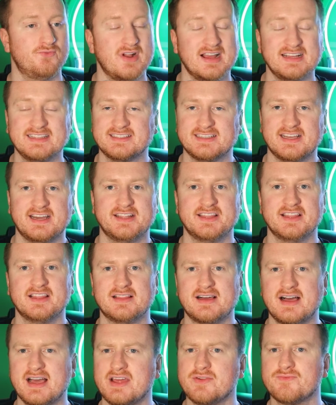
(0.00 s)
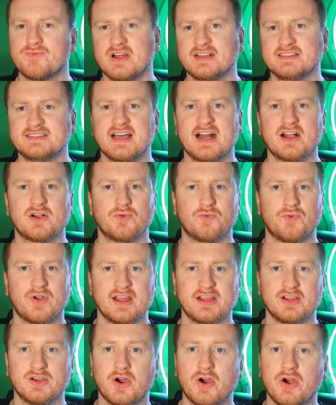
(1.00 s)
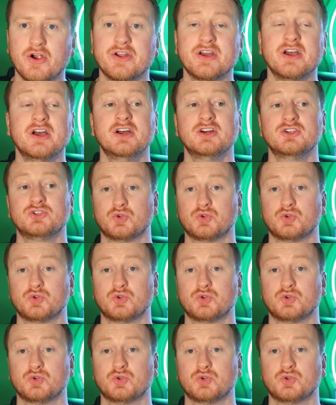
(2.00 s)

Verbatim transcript: Right side of the line, right tackle, right guard.